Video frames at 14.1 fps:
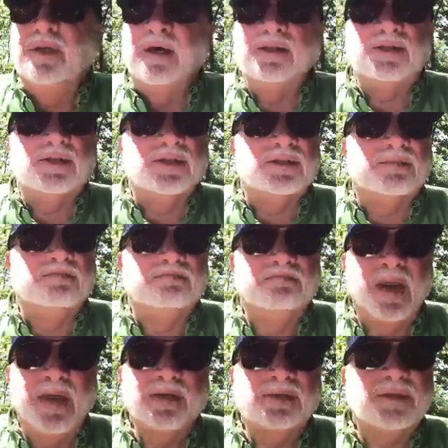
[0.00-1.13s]
That's just
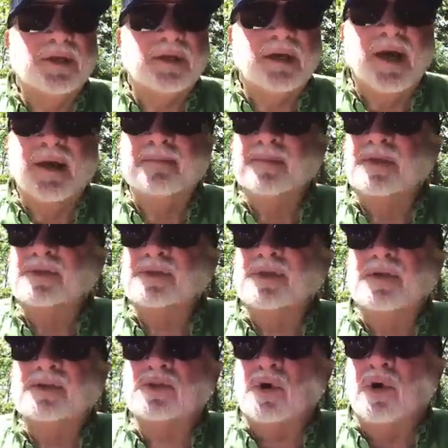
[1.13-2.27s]
basic common
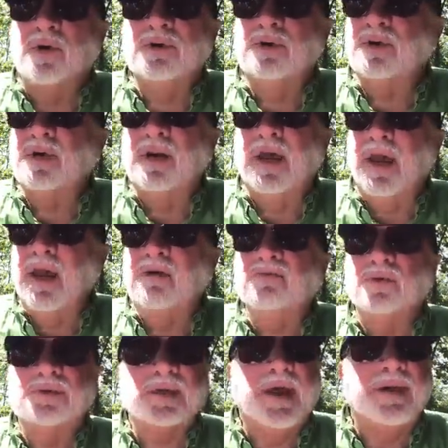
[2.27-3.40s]
sense, or you're going to have
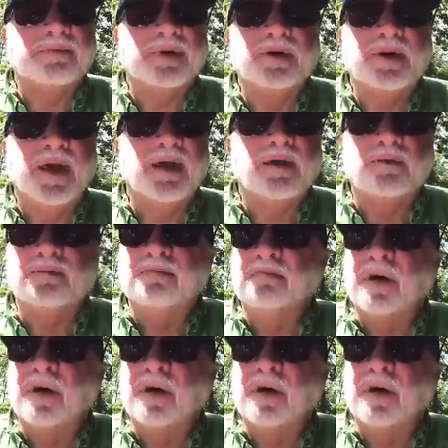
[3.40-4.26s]
what's happening now.